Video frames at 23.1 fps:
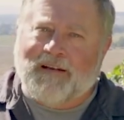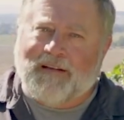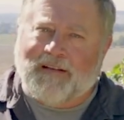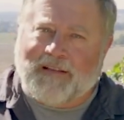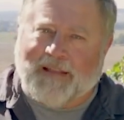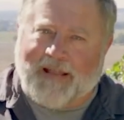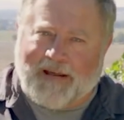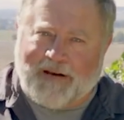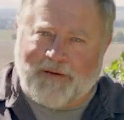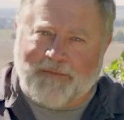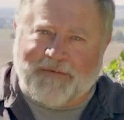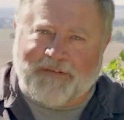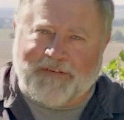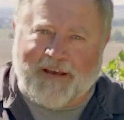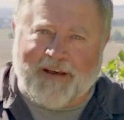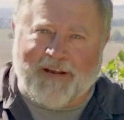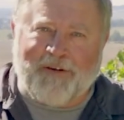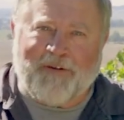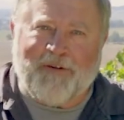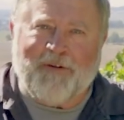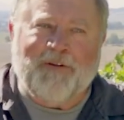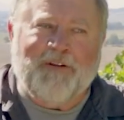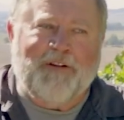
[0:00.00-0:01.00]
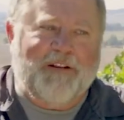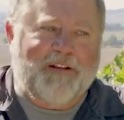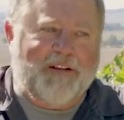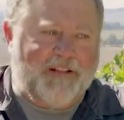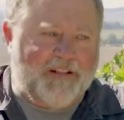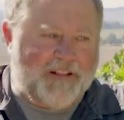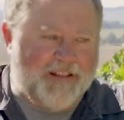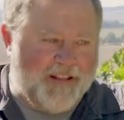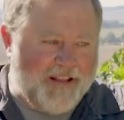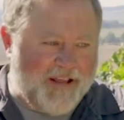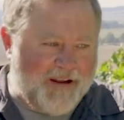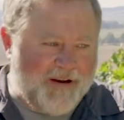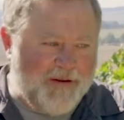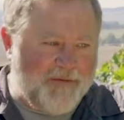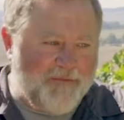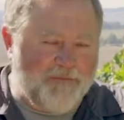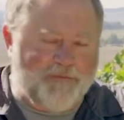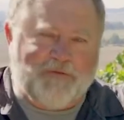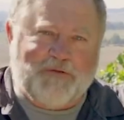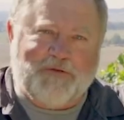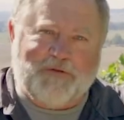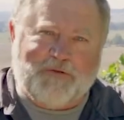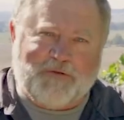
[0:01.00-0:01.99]
Let them settle, let
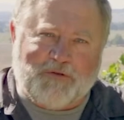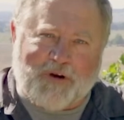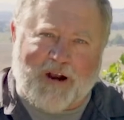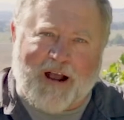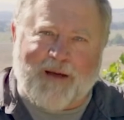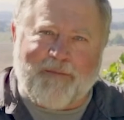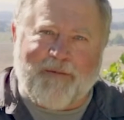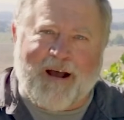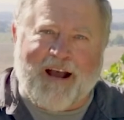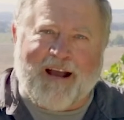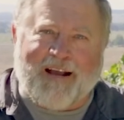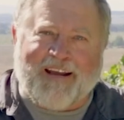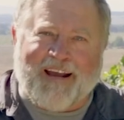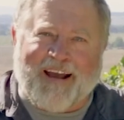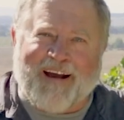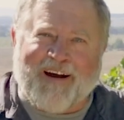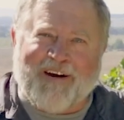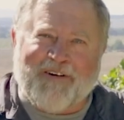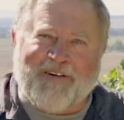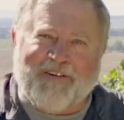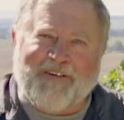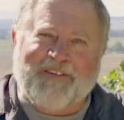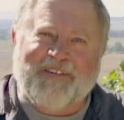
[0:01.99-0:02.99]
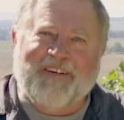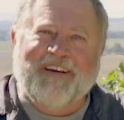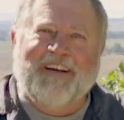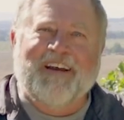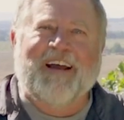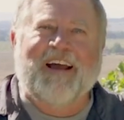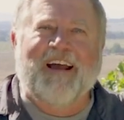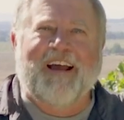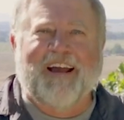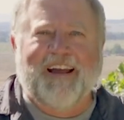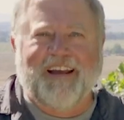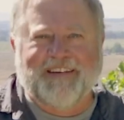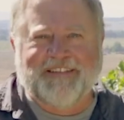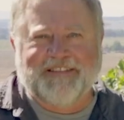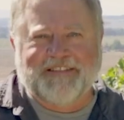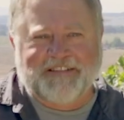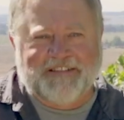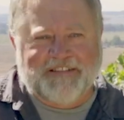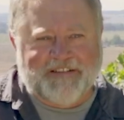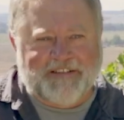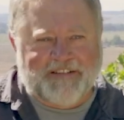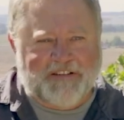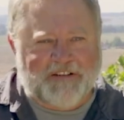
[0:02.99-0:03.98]
them dry back out, and
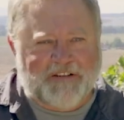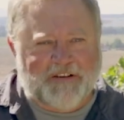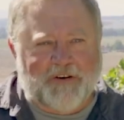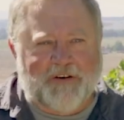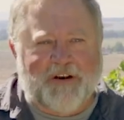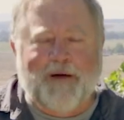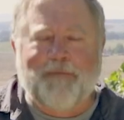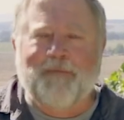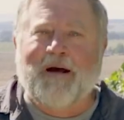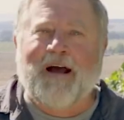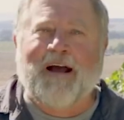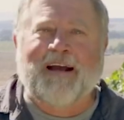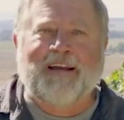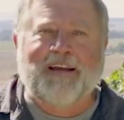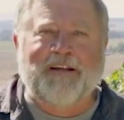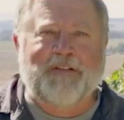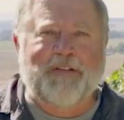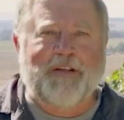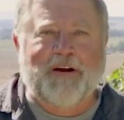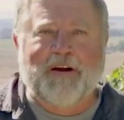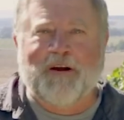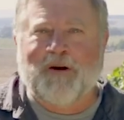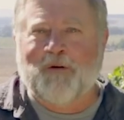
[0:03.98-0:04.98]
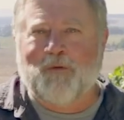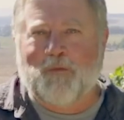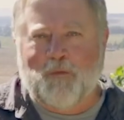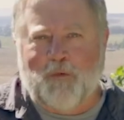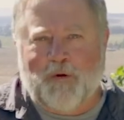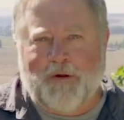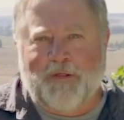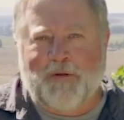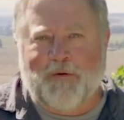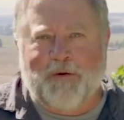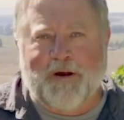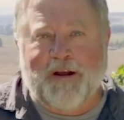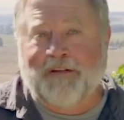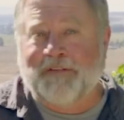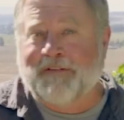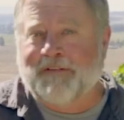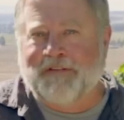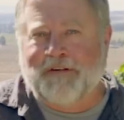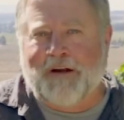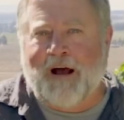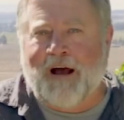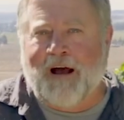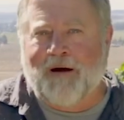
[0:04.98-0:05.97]
you'll get back in there when the rain
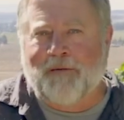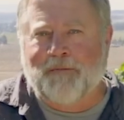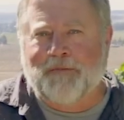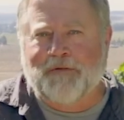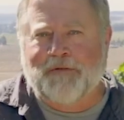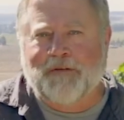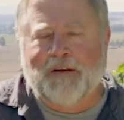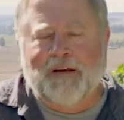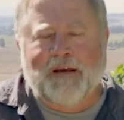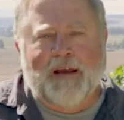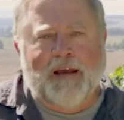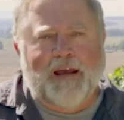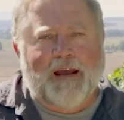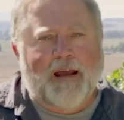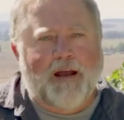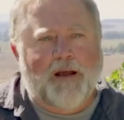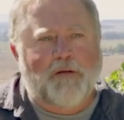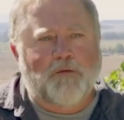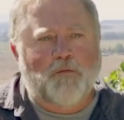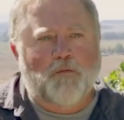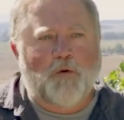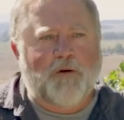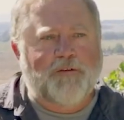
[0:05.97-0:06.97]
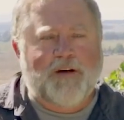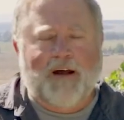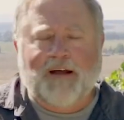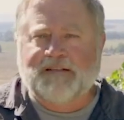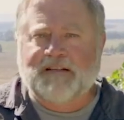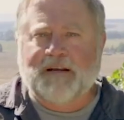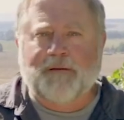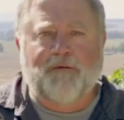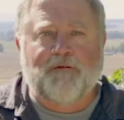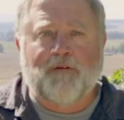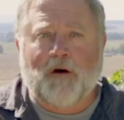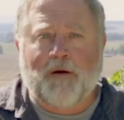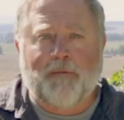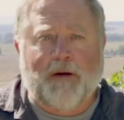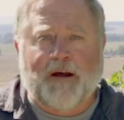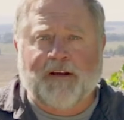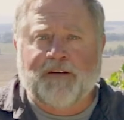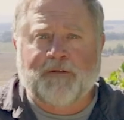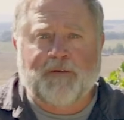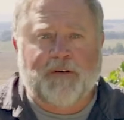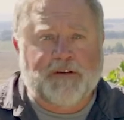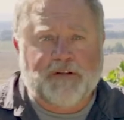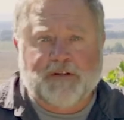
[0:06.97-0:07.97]
stops. And we've had some of our
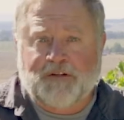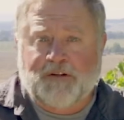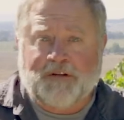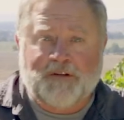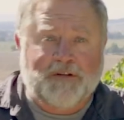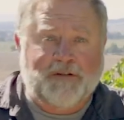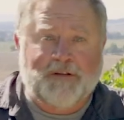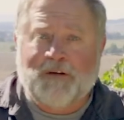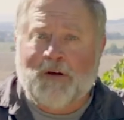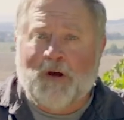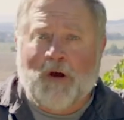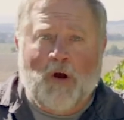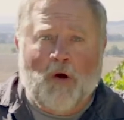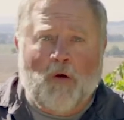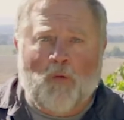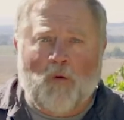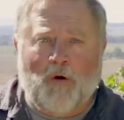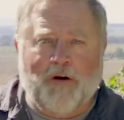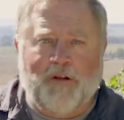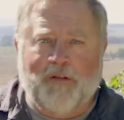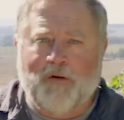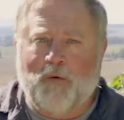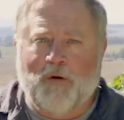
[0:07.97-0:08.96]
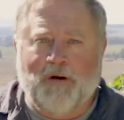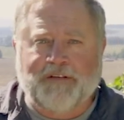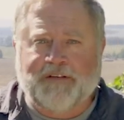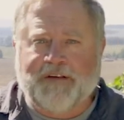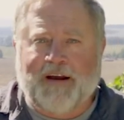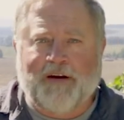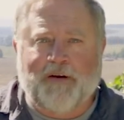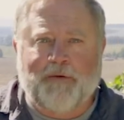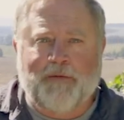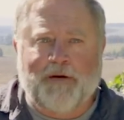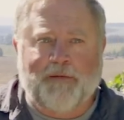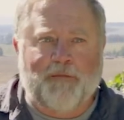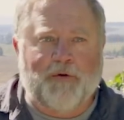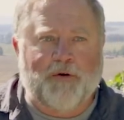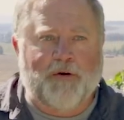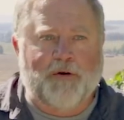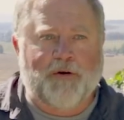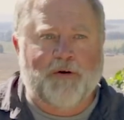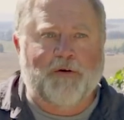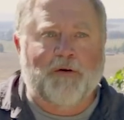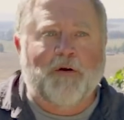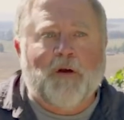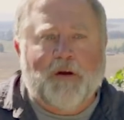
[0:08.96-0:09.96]
best vintages. One of the ones I
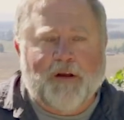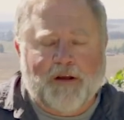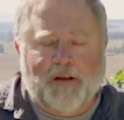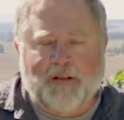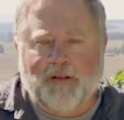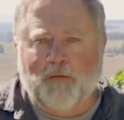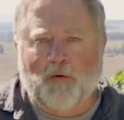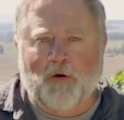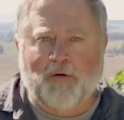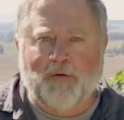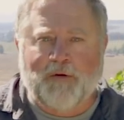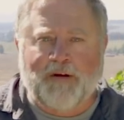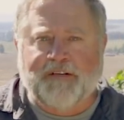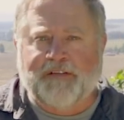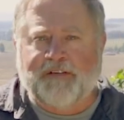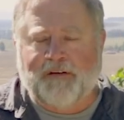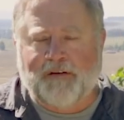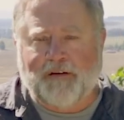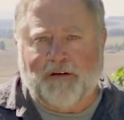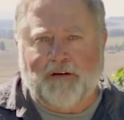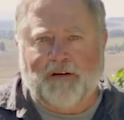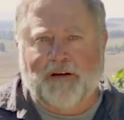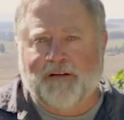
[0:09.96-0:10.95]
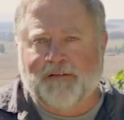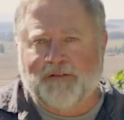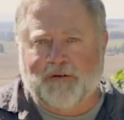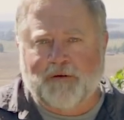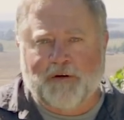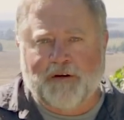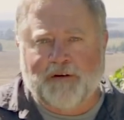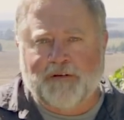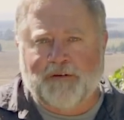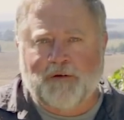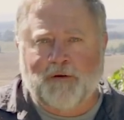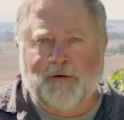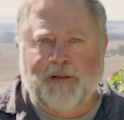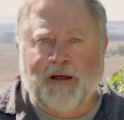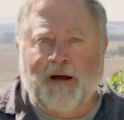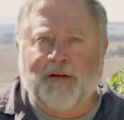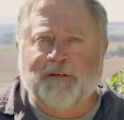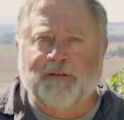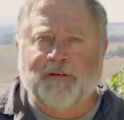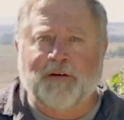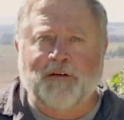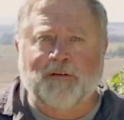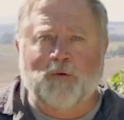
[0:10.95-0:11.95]
remember in the more recent history is
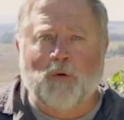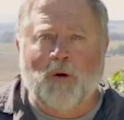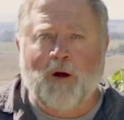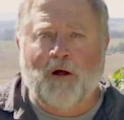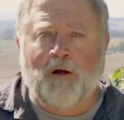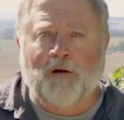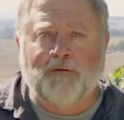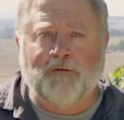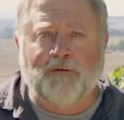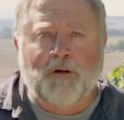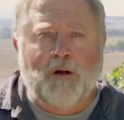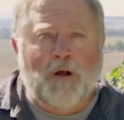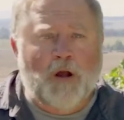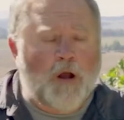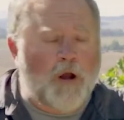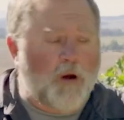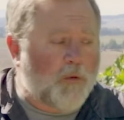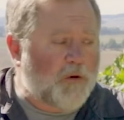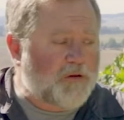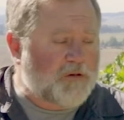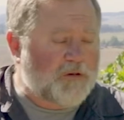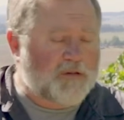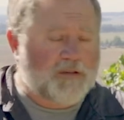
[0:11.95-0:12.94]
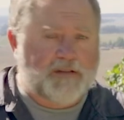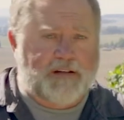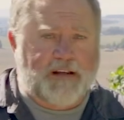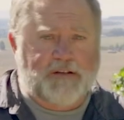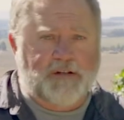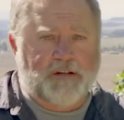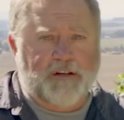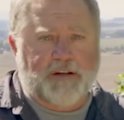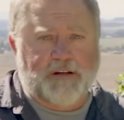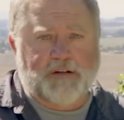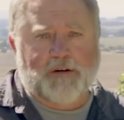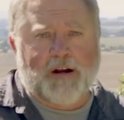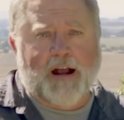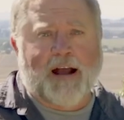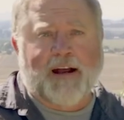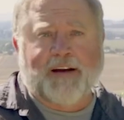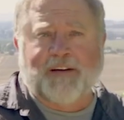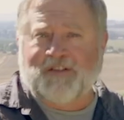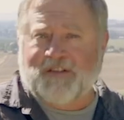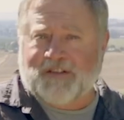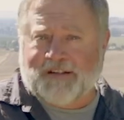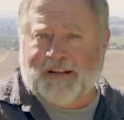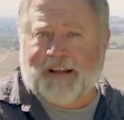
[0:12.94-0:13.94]
2012, which was essentially
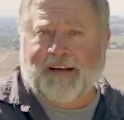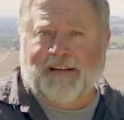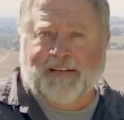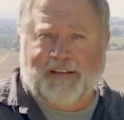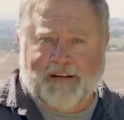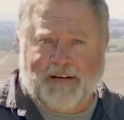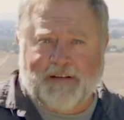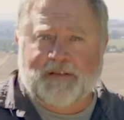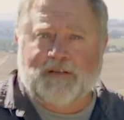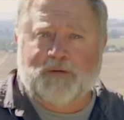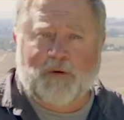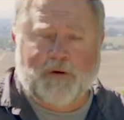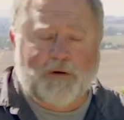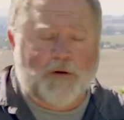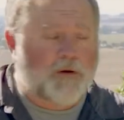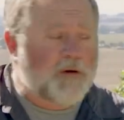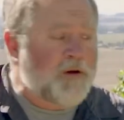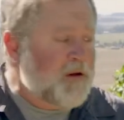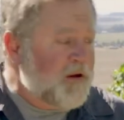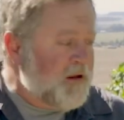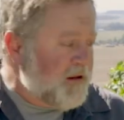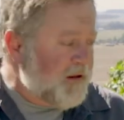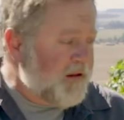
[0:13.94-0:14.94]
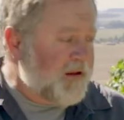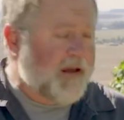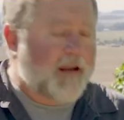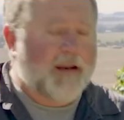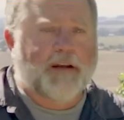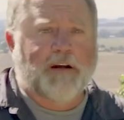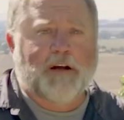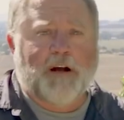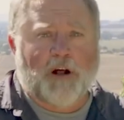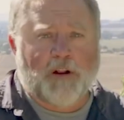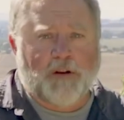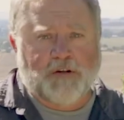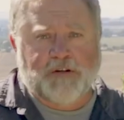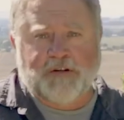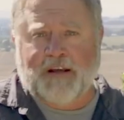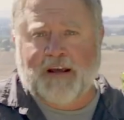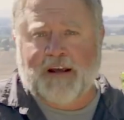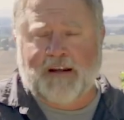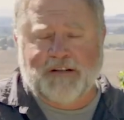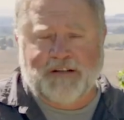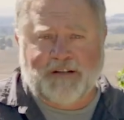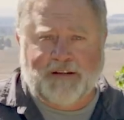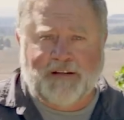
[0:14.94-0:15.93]
tracked just like this. We were getting color
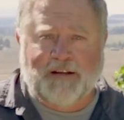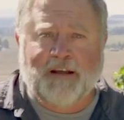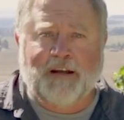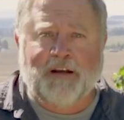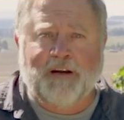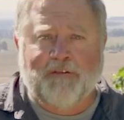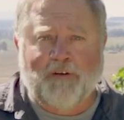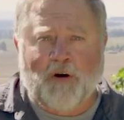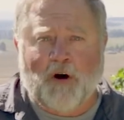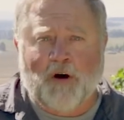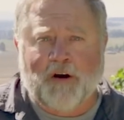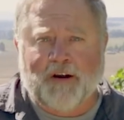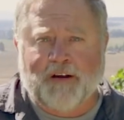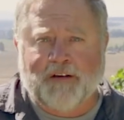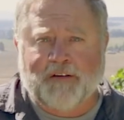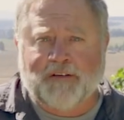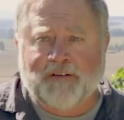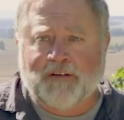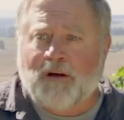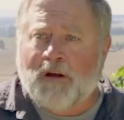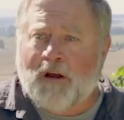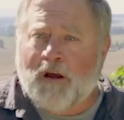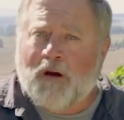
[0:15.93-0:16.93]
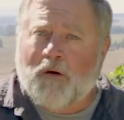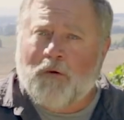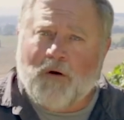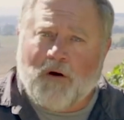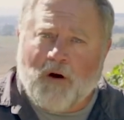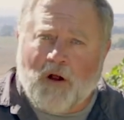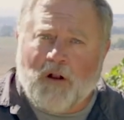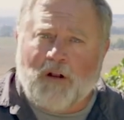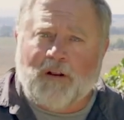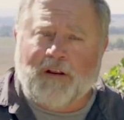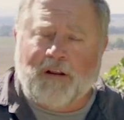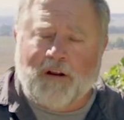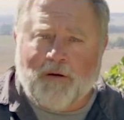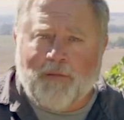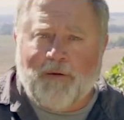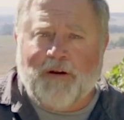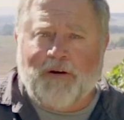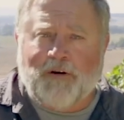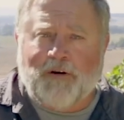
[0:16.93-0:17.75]
change at the end of August. We were all a little bit